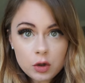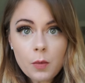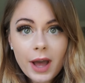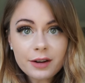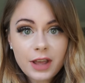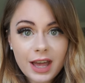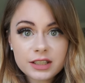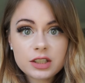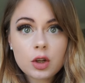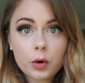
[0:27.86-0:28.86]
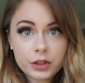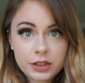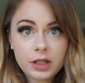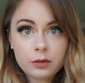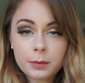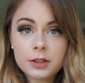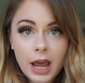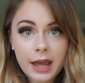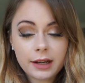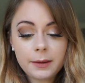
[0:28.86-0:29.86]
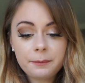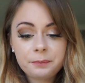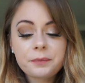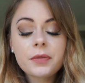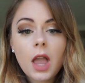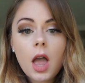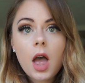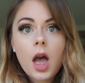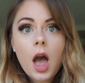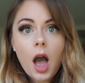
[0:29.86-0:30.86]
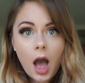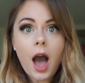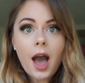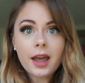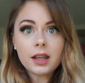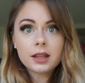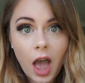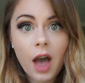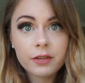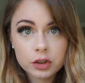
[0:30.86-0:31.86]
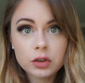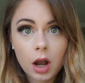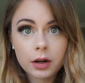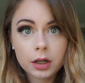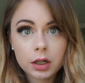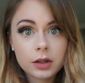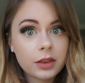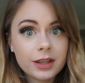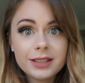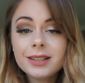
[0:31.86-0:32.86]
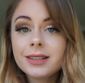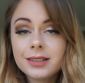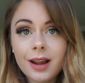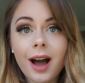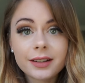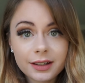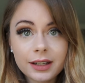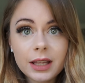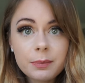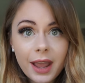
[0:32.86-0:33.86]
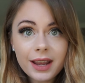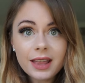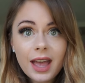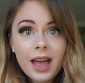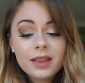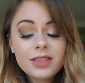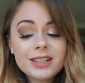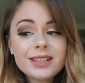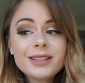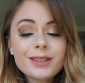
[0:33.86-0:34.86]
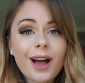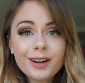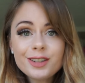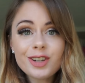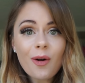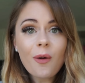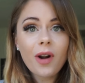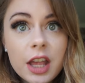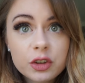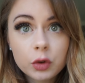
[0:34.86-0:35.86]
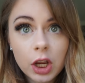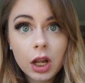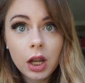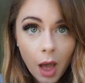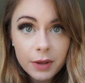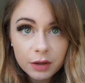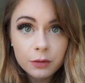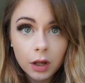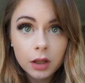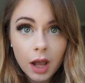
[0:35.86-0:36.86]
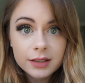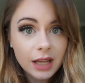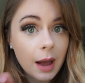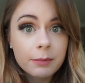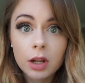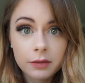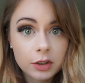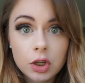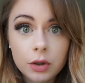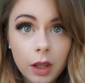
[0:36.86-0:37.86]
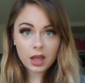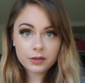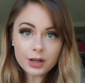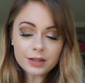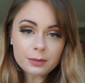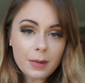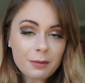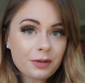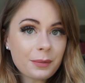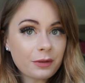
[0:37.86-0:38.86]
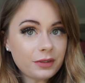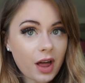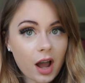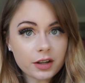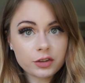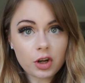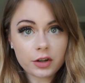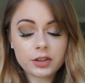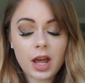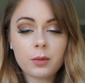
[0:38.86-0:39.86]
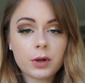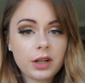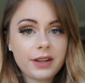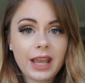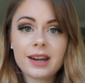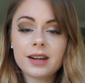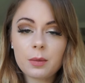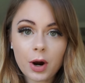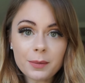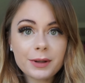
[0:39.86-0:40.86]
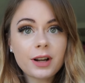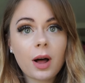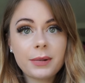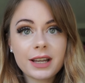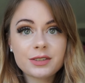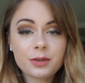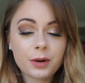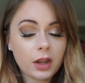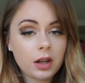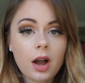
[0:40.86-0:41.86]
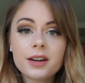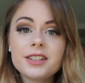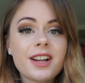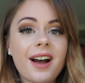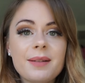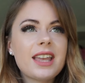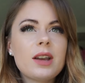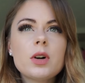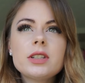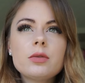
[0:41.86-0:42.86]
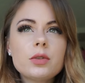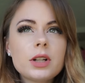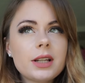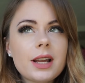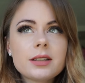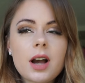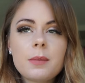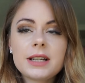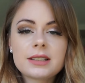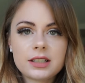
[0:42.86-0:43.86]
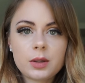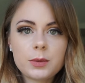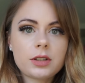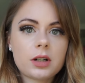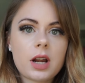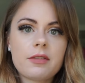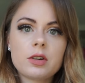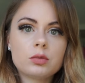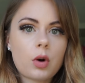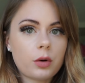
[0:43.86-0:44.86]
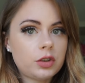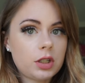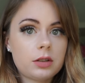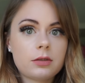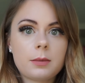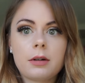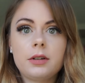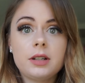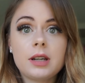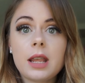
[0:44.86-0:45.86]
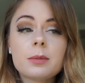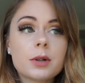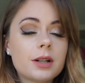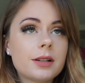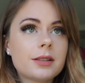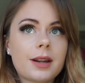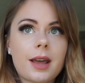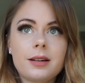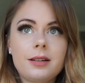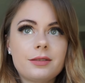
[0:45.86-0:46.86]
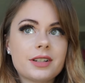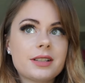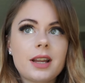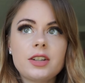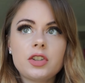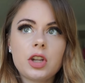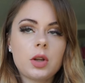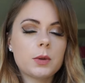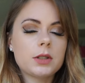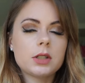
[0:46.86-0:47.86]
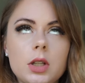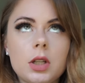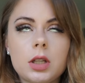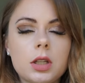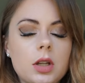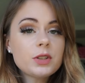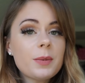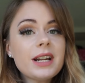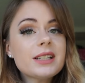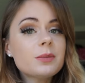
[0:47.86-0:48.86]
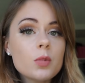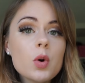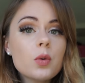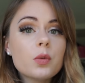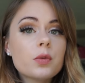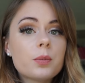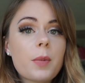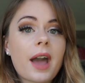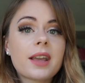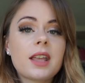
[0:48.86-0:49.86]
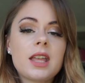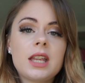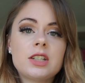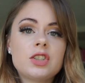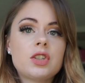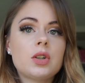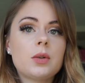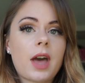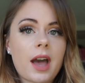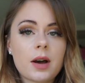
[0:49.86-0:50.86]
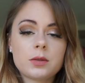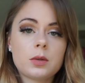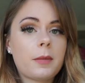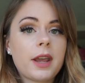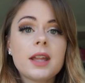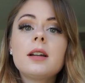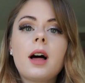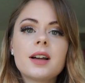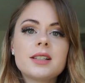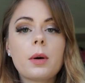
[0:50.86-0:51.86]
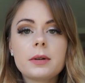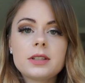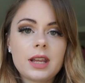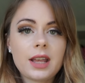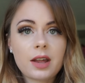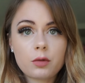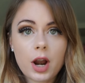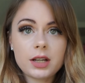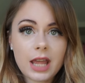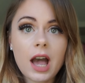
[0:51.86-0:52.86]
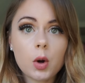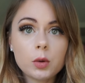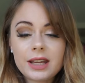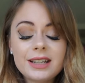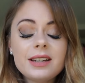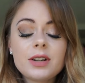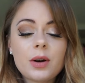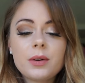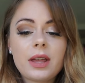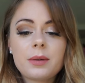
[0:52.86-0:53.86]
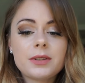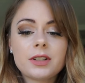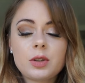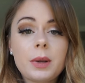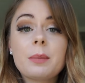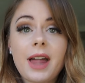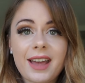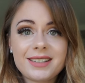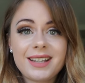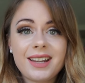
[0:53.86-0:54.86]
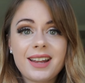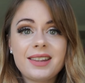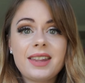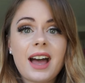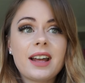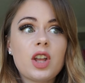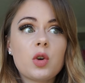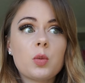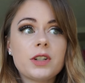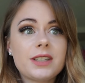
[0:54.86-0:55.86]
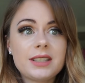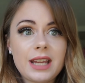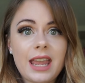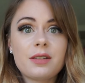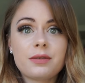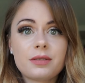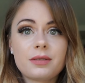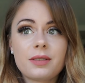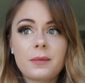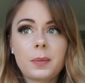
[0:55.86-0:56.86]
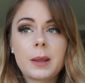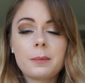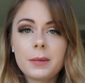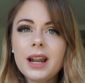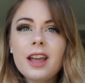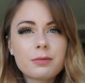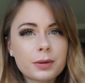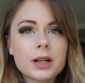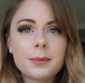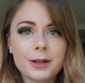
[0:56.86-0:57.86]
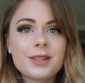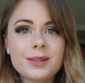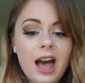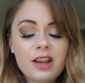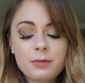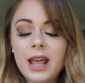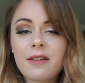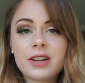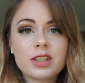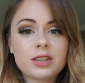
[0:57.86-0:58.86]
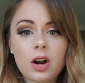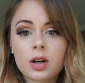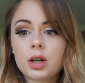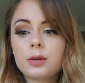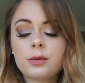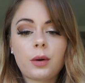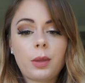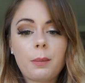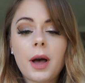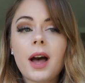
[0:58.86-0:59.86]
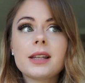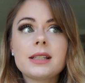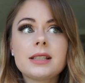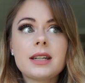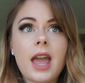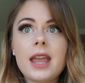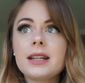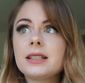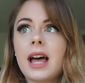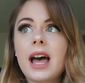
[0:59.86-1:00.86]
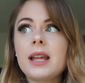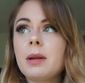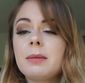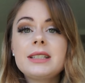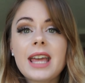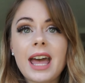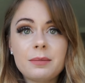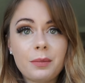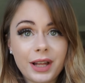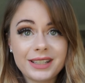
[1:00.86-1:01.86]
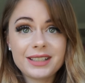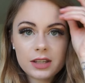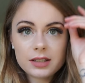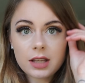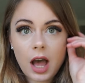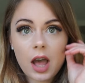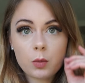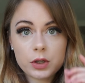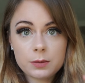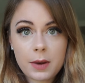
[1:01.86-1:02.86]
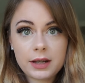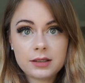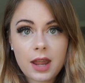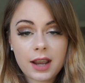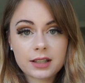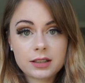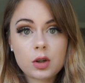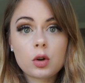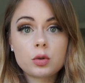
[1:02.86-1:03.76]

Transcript: you might have guessed or seen from the title, I have a stalker. This is not clickbait, this is not a joke, it's real. I'm being followed guys, I'm not even joking. If you guys remember from the vlogs, Josh and I were living at an apartment complex for the longest time. It was a really nice complex until we started having roaches from our neighbors that had an infestation. It was ugh. Which made us move back into the house with my in-laws, where we're staying at right now. I didn't even know that was such a big blessing and that it would save my life, pretty much. I've been having a stalker for the past 8, 9, maybe 10 months. This guy was my next